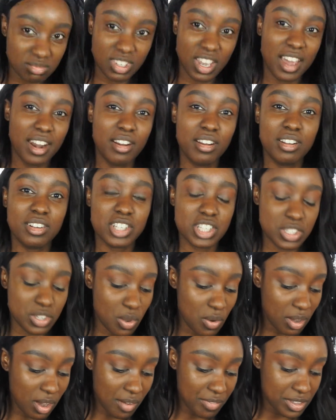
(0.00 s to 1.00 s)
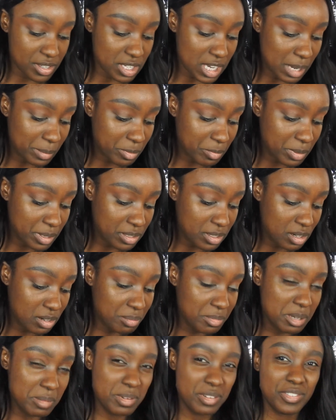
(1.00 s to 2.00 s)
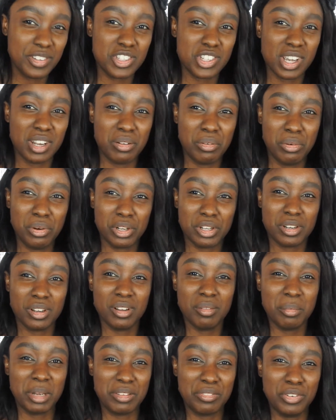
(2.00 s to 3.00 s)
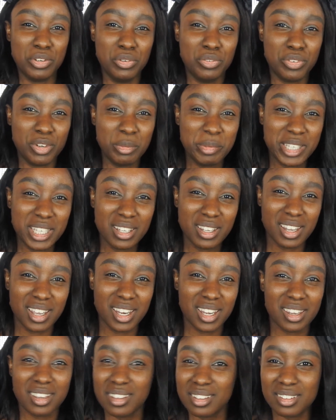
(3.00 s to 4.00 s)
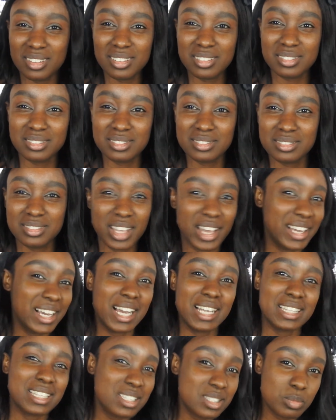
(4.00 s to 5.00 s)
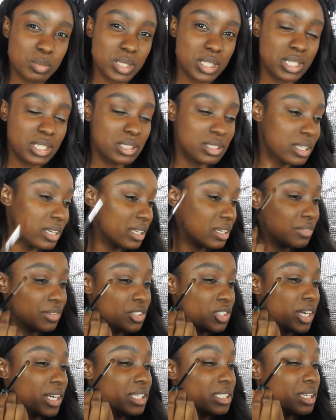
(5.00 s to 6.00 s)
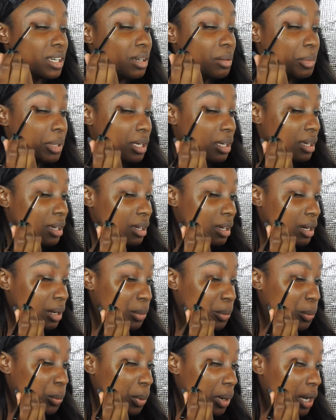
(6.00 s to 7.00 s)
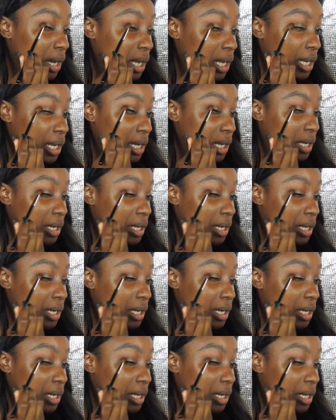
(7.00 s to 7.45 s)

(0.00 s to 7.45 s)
I don't know, just going off the top of my dome. Maybe if you try to order my food for me, like, I got this, bruh. Like, if you try to tell me what